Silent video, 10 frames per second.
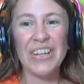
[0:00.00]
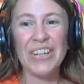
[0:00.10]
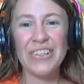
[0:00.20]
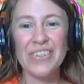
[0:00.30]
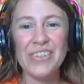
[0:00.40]

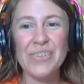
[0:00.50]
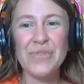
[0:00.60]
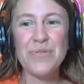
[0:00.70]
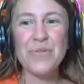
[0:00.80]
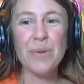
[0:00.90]

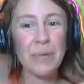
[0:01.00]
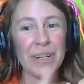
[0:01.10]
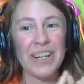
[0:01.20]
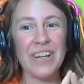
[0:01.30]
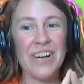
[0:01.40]
So we're
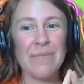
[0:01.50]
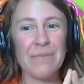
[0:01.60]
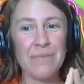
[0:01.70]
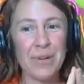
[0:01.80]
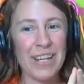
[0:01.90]
working on
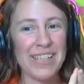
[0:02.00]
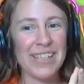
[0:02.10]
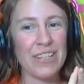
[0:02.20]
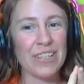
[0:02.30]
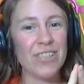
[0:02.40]

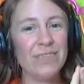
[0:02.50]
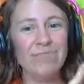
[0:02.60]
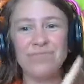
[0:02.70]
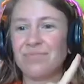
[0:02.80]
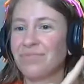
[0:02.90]
pronunciation,
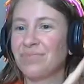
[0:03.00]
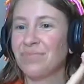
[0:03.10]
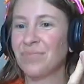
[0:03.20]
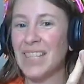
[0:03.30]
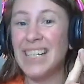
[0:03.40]

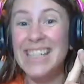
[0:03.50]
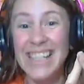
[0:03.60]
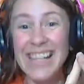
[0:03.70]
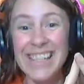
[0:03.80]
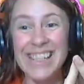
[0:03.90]

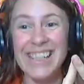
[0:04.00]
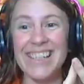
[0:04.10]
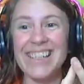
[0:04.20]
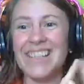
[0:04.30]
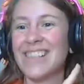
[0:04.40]

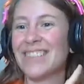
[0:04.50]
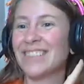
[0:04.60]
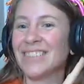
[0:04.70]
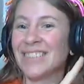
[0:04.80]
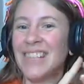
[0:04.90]
sentences,
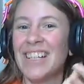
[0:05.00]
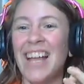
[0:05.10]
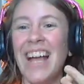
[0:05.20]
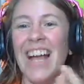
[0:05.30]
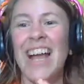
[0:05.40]

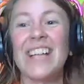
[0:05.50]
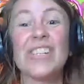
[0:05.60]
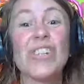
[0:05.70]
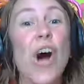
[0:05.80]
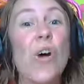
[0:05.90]

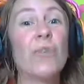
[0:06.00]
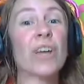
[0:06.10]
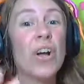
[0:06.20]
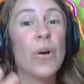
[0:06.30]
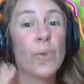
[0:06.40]
tone.
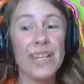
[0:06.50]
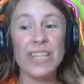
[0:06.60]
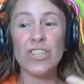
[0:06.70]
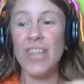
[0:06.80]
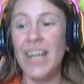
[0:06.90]
We
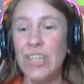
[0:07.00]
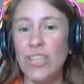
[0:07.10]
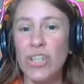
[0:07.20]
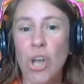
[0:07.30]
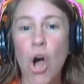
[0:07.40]
can change
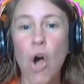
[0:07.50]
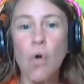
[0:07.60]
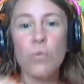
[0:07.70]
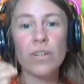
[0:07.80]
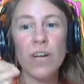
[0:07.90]
the
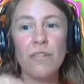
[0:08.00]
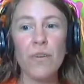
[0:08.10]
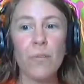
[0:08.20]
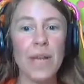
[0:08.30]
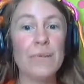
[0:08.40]
tone of
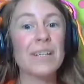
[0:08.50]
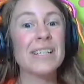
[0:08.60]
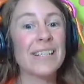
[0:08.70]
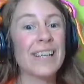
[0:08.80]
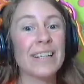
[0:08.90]
the way we
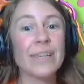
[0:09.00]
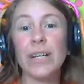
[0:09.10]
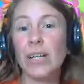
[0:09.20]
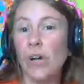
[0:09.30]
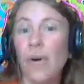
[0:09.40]
sing. We
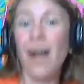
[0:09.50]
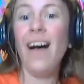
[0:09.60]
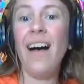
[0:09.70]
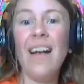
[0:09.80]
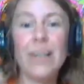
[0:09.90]
can go
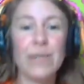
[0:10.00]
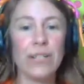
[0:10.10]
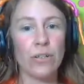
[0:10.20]
high, we can go